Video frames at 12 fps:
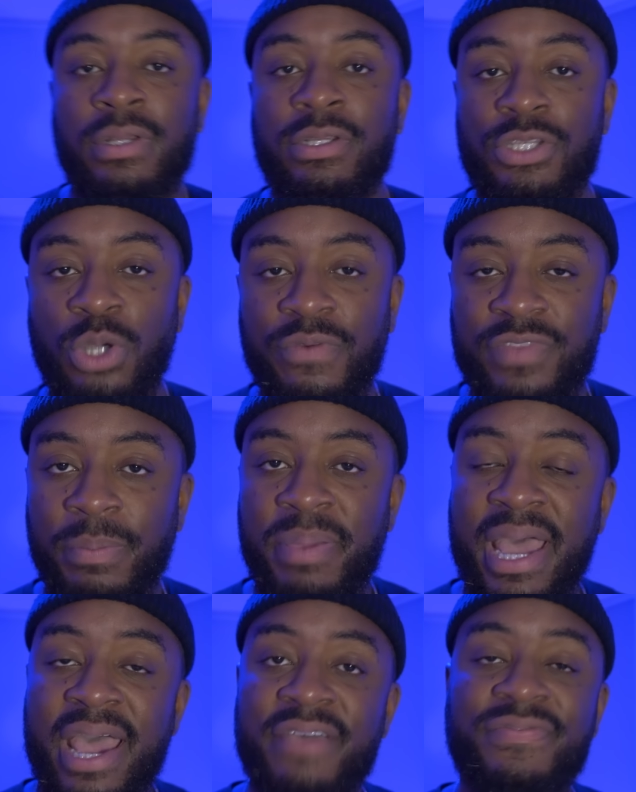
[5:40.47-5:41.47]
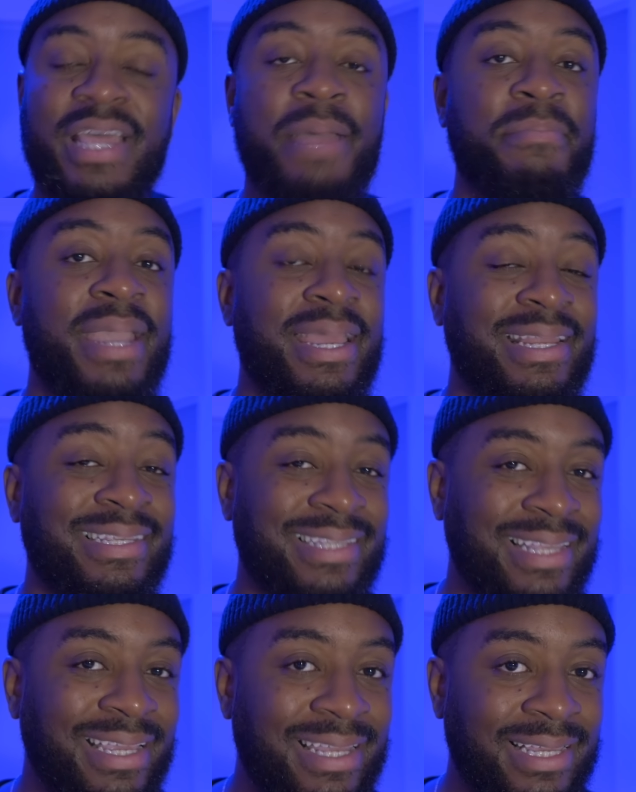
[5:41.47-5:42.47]
So if the path that man is
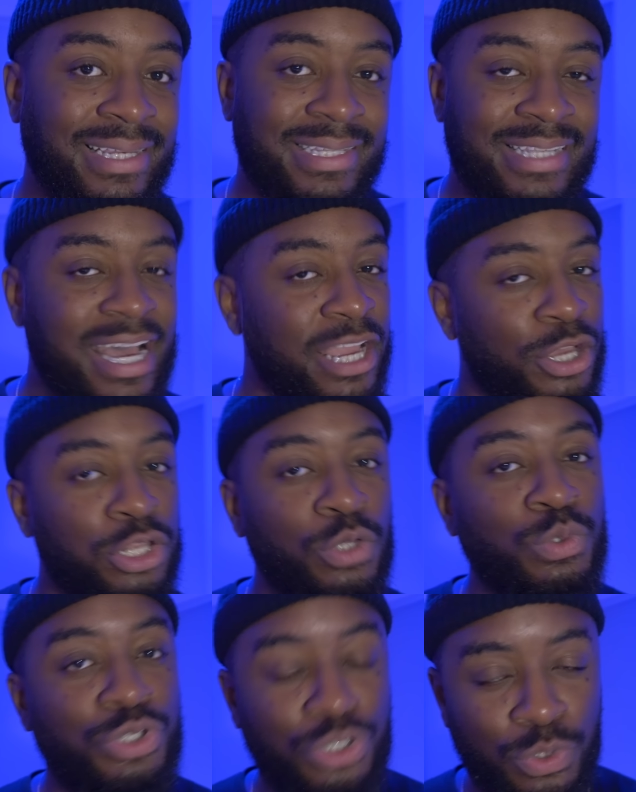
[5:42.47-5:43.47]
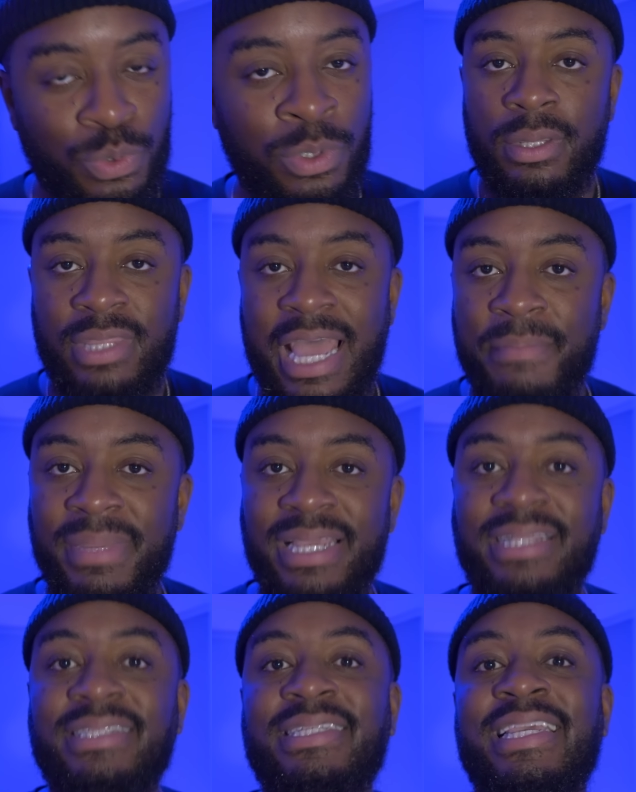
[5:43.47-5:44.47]
leading does not include you, that
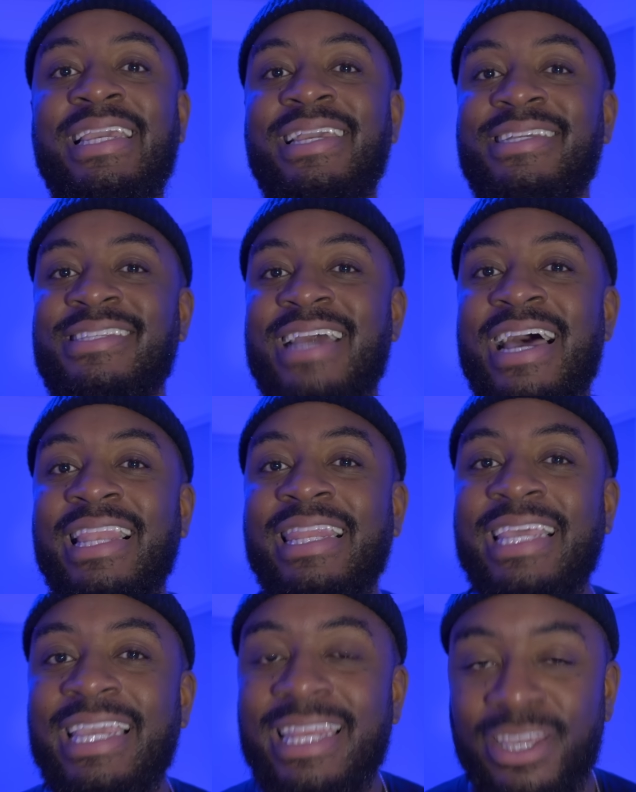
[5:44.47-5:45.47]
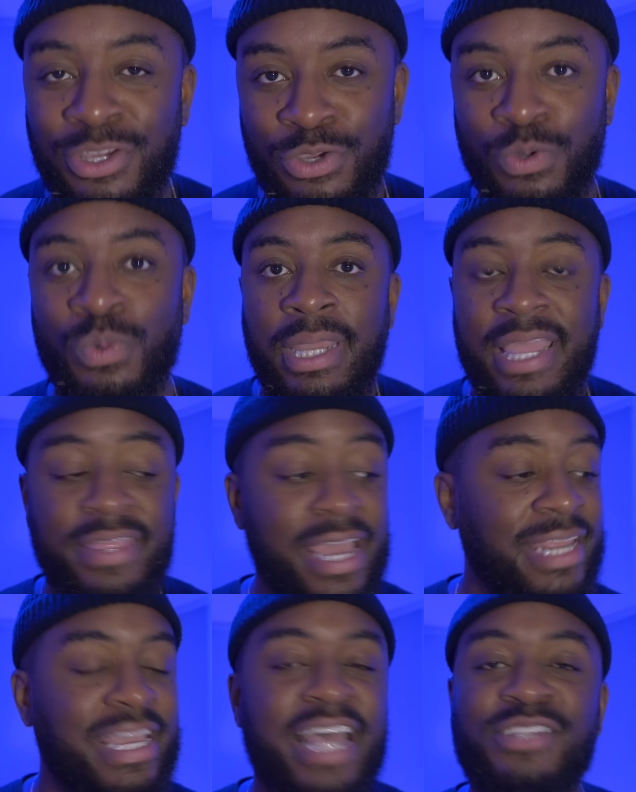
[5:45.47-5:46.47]
means he is not leading you and
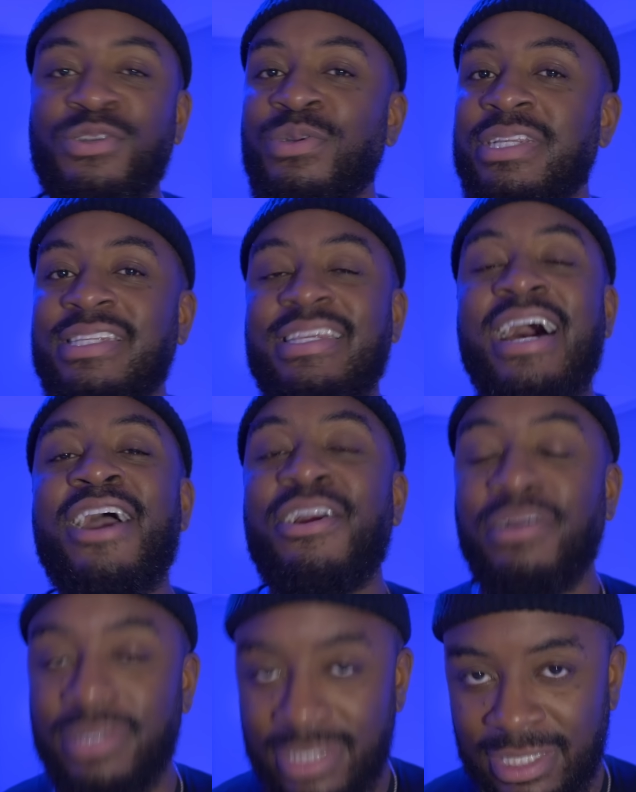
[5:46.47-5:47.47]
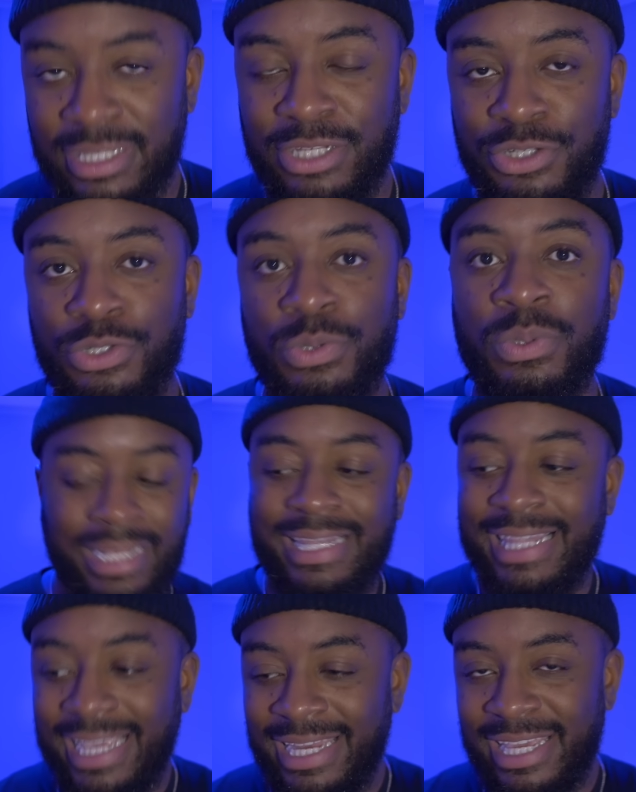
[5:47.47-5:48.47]
that he has no desire to lead you.
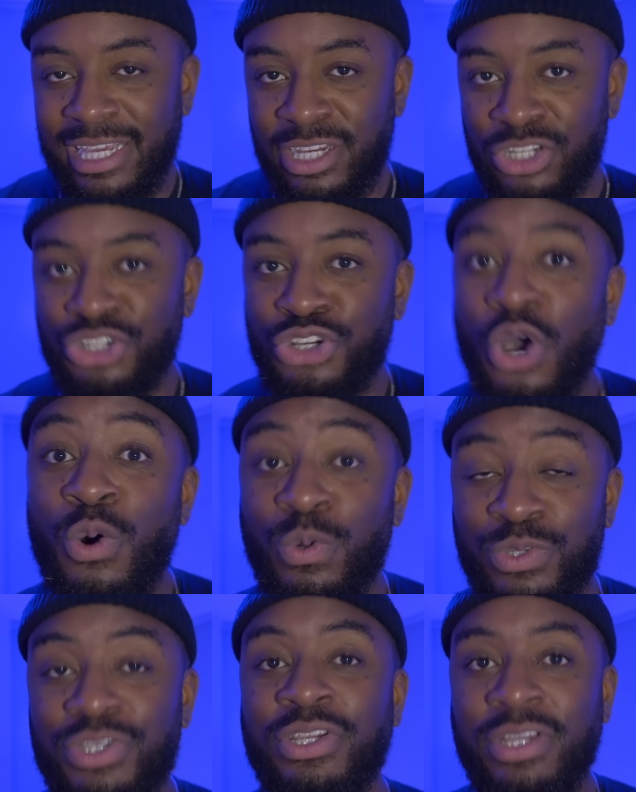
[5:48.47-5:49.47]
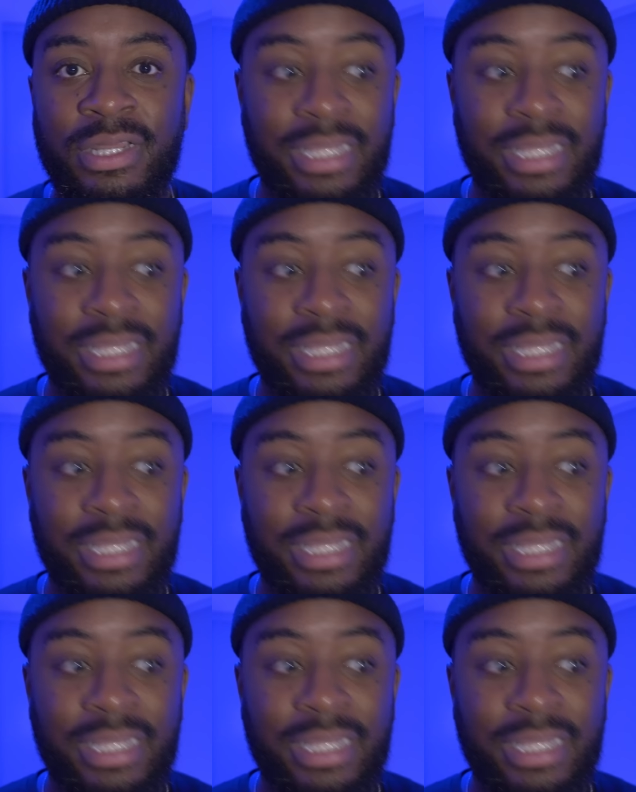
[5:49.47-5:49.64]
Leading shows.